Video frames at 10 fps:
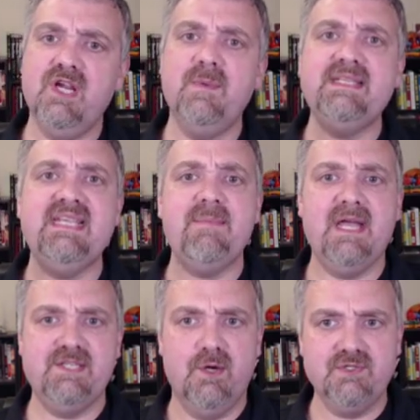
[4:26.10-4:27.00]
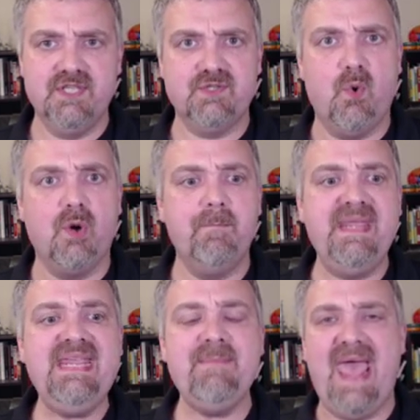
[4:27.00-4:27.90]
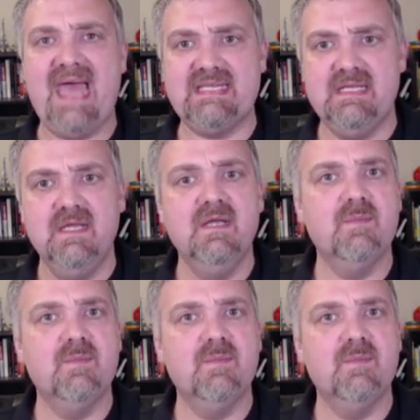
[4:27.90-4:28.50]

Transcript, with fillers: So here we see mitosis or PMAT,